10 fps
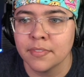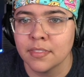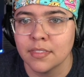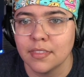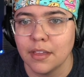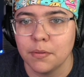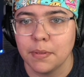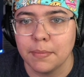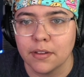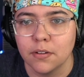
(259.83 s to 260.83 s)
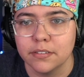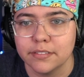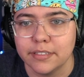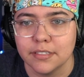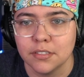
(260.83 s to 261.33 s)
That would be my goal, at
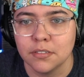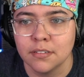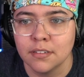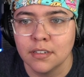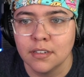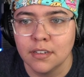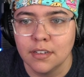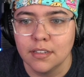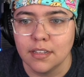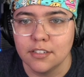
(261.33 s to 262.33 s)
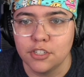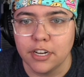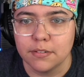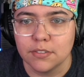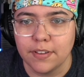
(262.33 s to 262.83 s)
least. That the
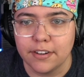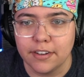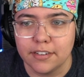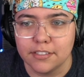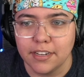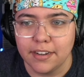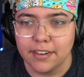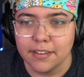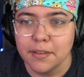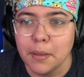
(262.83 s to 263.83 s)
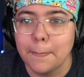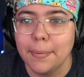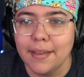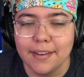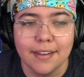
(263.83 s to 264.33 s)
chair was very entertaining.
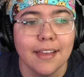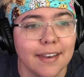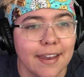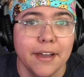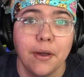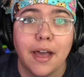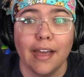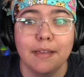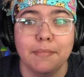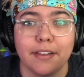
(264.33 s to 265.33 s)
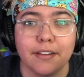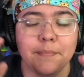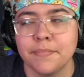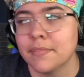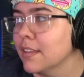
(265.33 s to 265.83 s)
But now I'm here.
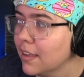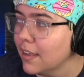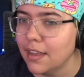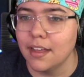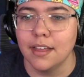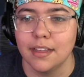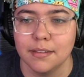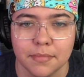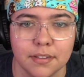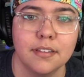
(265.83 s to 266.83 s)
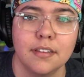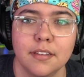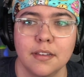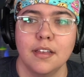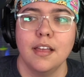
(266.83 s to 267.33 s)
I
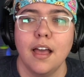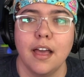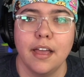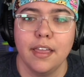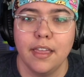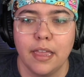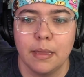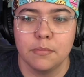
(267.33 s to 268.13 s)
am